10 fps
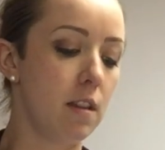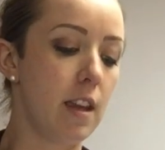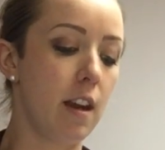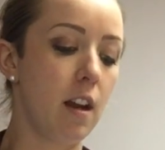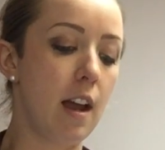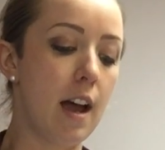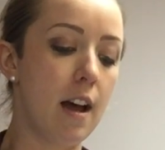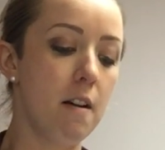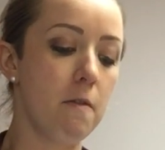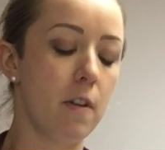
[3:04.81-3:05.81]
They
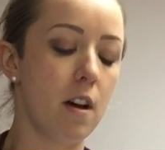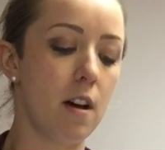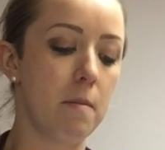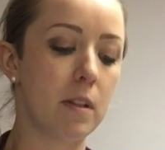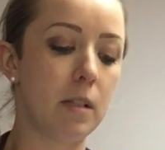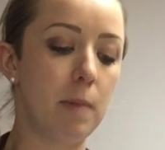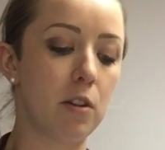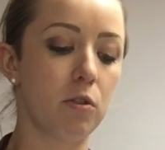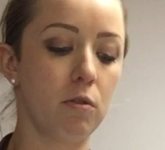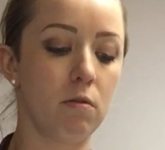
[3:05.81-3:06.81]
have a
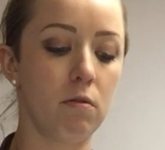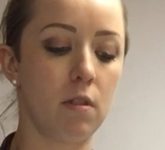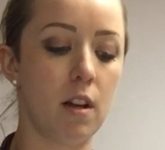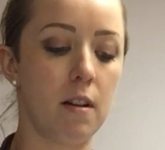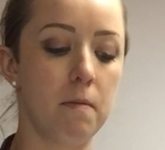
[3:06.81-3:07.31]
special